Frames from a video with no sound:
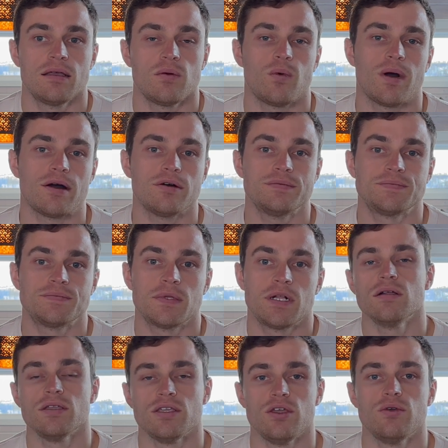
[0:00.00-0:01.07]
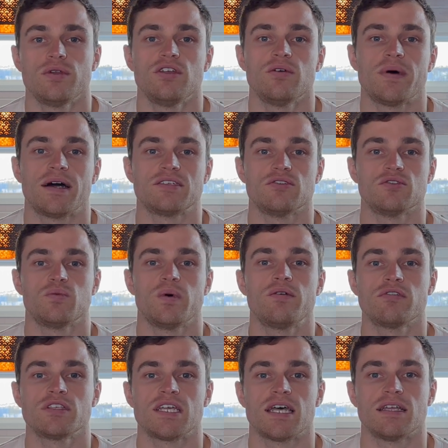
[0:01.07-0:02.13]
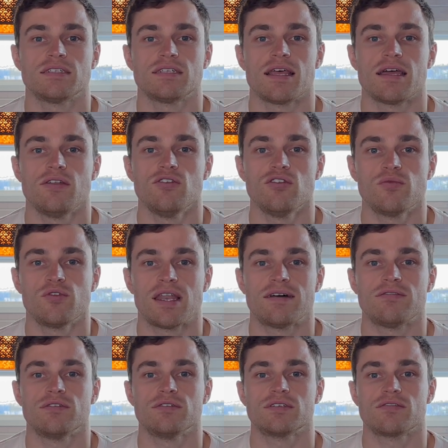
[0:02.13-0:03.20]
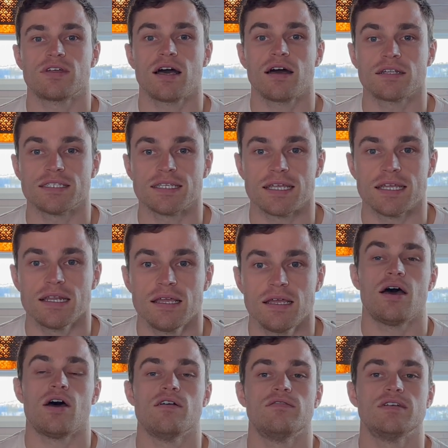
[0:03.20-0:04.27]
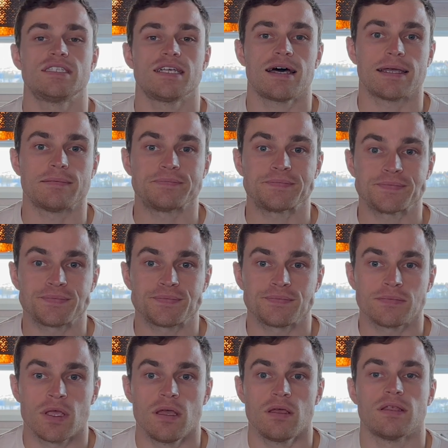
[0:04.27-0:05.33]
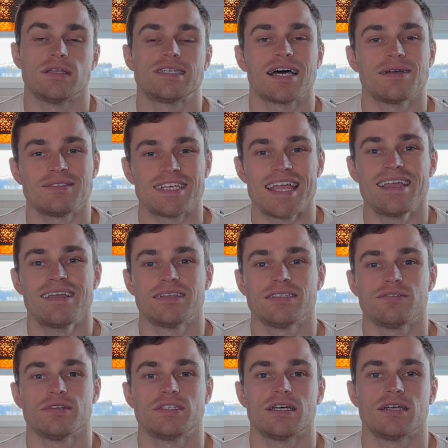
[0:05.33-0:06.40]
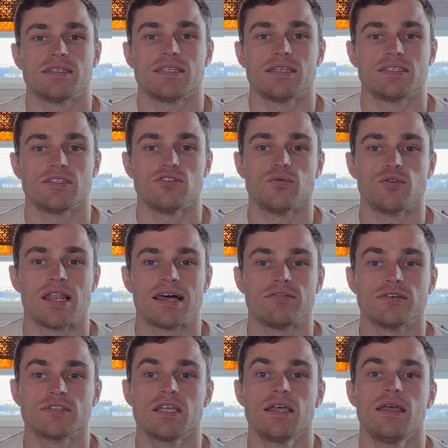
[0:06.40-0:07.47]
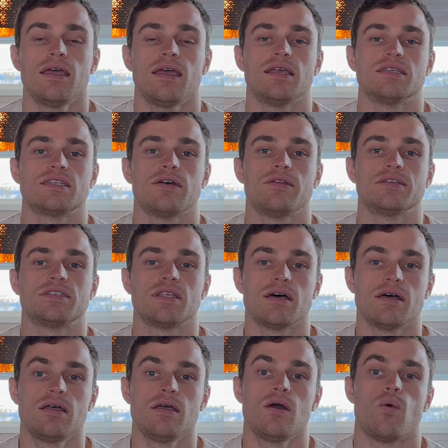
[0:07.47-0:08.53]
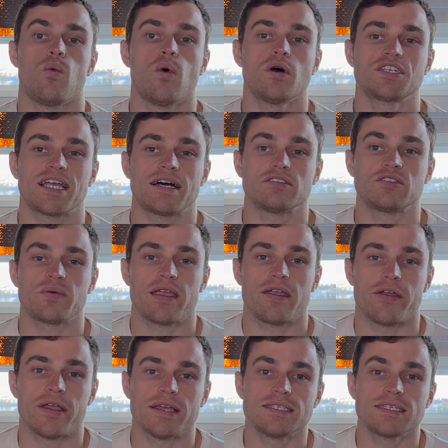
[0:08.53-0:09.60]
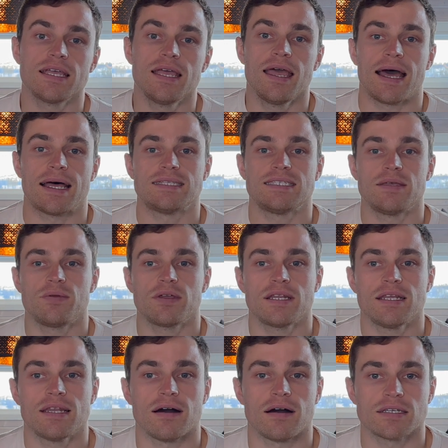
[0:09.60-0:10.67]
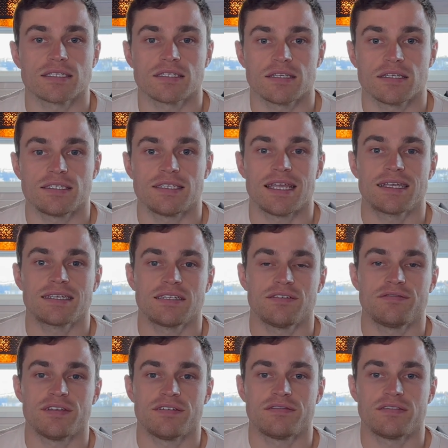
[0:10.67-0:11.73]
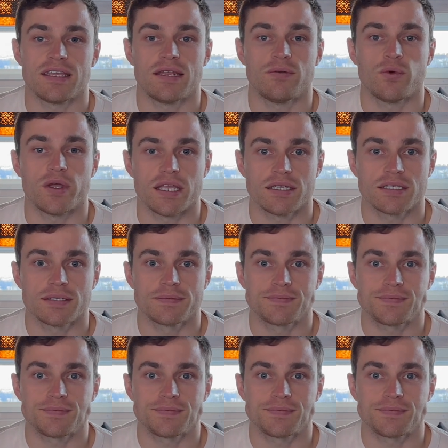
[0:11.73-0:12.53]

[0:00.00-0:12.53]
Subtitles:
Well, you and your muscles will return to their normal levels of carnosine over time. The time taken to return to these normal levels is known as the washout period and typically lasts 6 to 15 weeks.